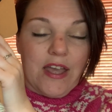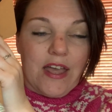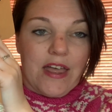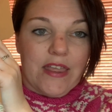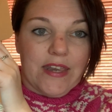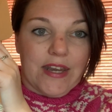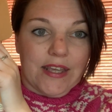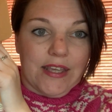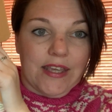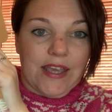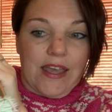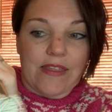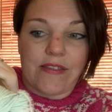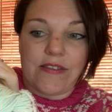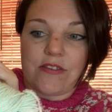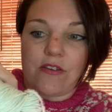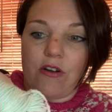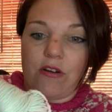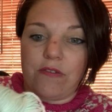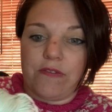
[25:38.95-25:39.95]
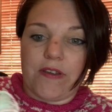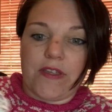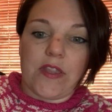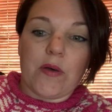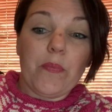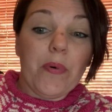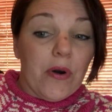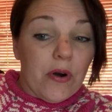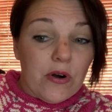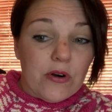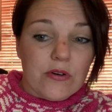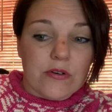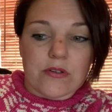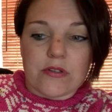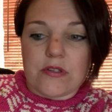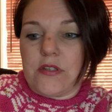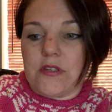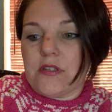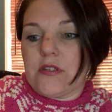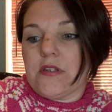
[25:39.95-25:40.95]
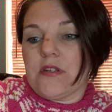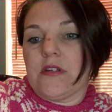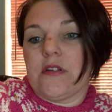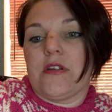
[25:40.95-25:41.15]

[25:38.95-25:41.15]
and I can get this off in the post